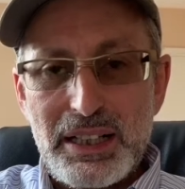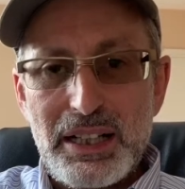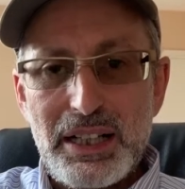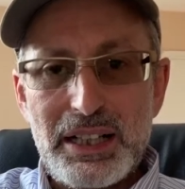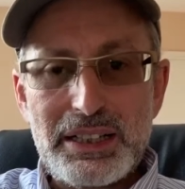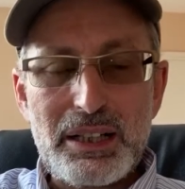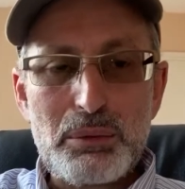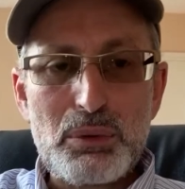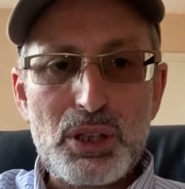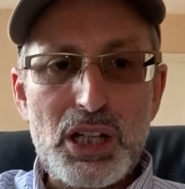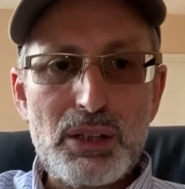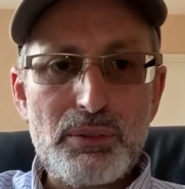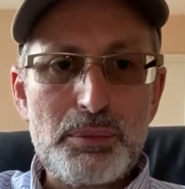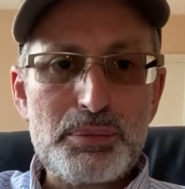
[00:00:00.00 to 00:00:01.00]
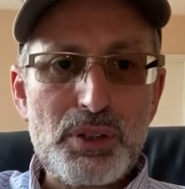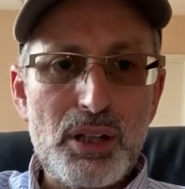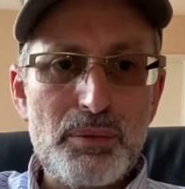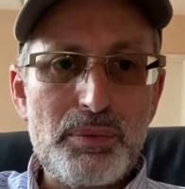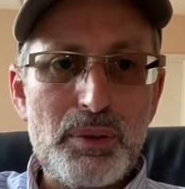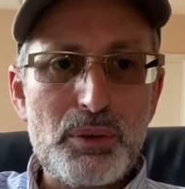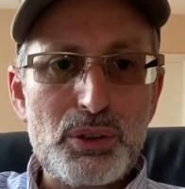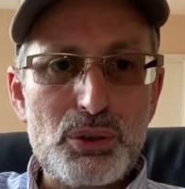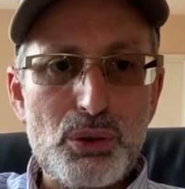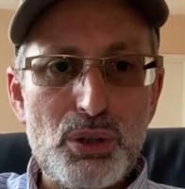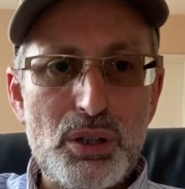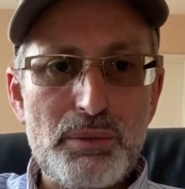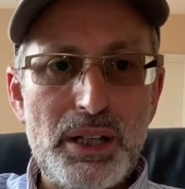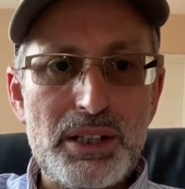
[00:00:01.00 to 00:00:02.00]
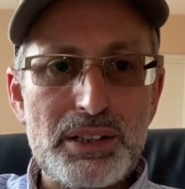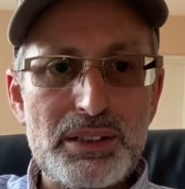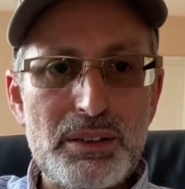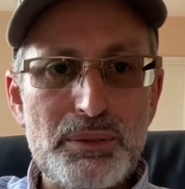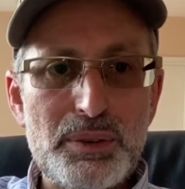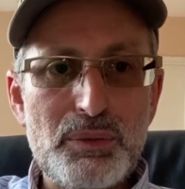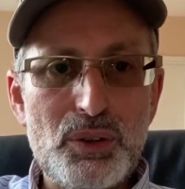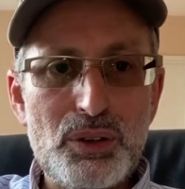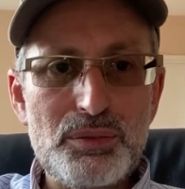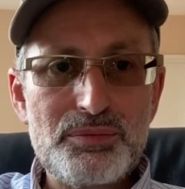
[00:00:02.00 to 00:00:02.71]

and then we'll come up top and we'll talk about it a bit more.